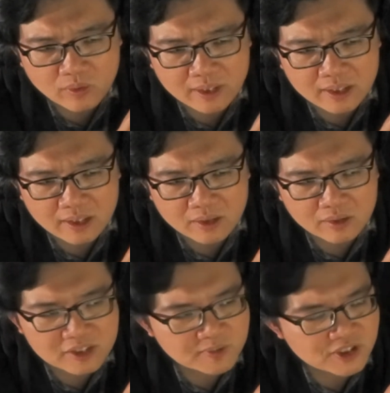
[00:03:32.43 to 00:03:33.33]

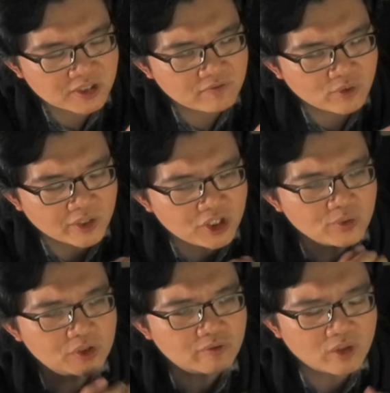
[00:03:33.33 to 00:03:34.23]
especially if you are new
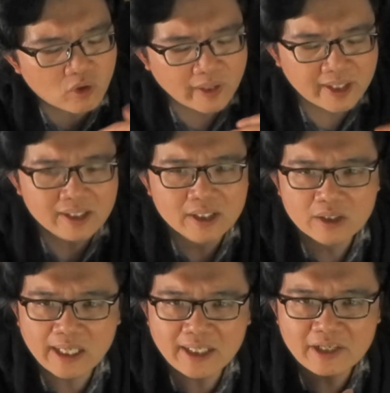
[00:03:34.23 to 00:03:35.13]
into recording
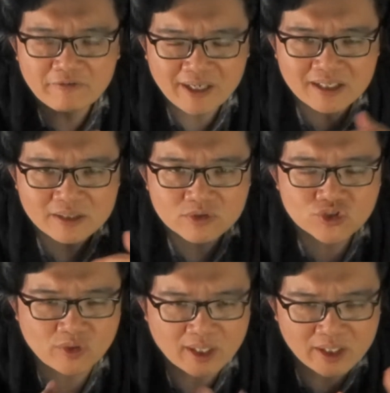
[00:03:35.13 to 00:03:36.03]
and they find themselves
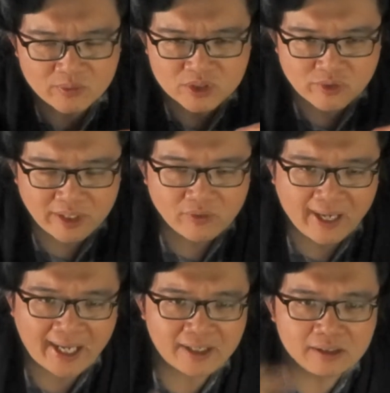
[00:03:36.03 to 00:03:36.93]
struggling with trying to
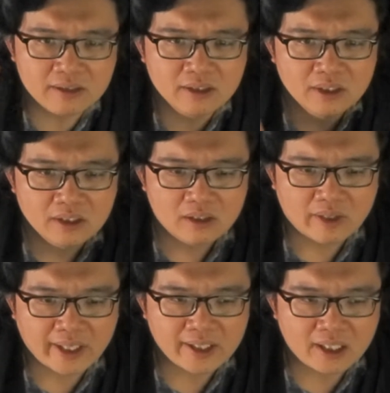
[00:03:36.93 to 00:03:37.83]
handle
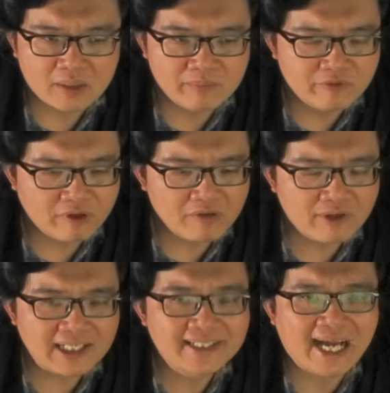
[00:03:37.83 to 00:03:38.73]

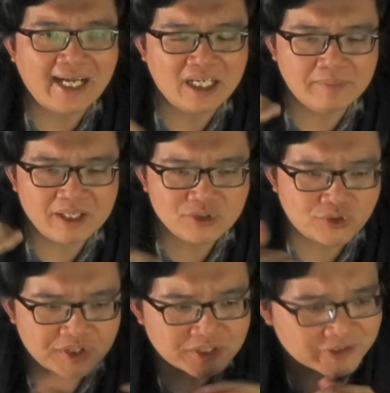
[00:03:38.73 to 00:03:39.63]
very dynamic
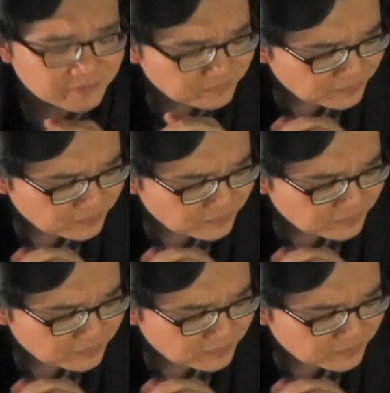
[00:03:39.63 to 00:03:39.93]
sources.